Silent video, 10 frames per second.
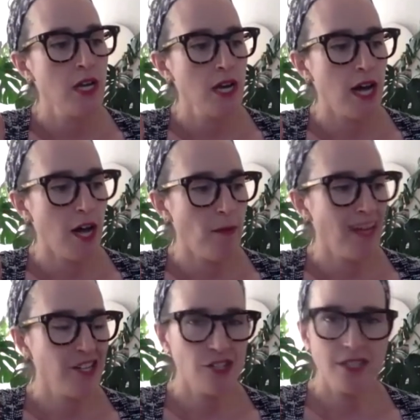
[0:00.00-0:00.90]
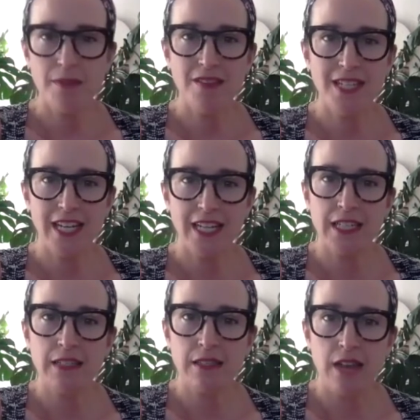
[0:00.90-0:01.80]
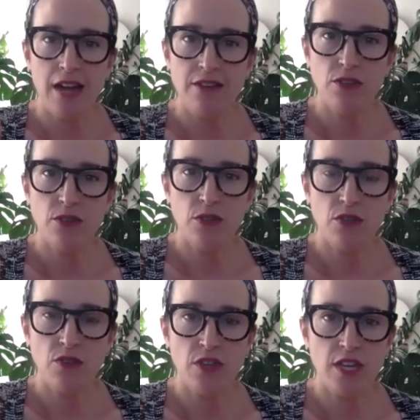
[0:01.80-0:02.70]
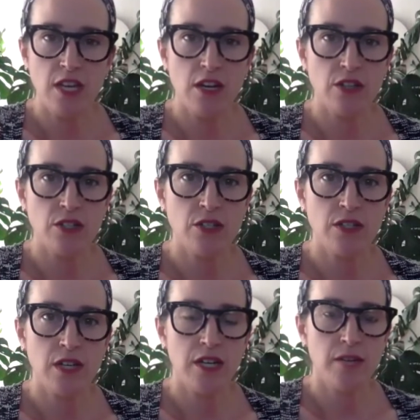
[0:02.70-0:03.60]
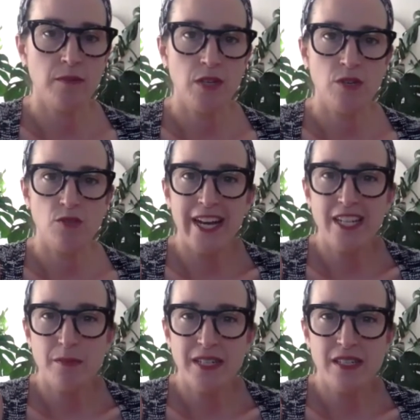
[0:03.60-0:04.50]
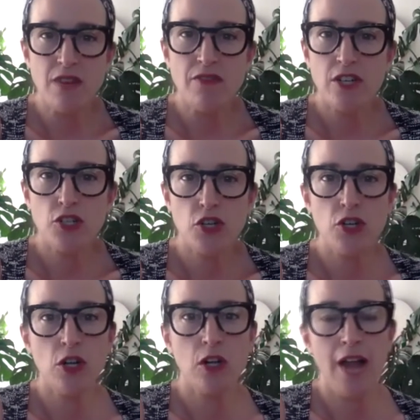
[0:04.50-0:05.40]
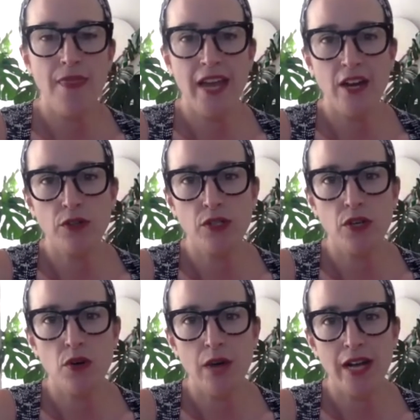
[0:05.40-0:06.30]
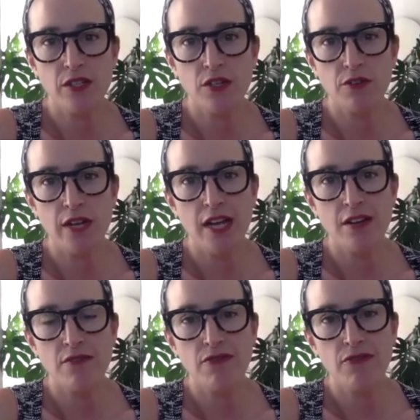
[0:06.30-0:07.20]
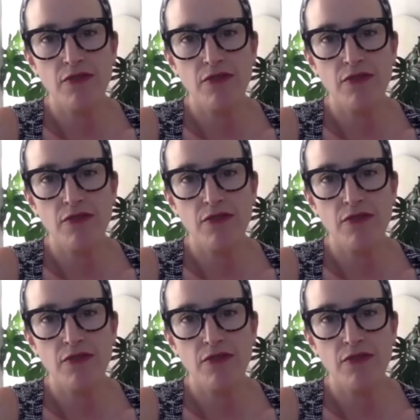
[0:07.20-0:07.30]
Um, and just some of the techniques that I've used over the years, um, writing to myself in a journal, and then also as a creative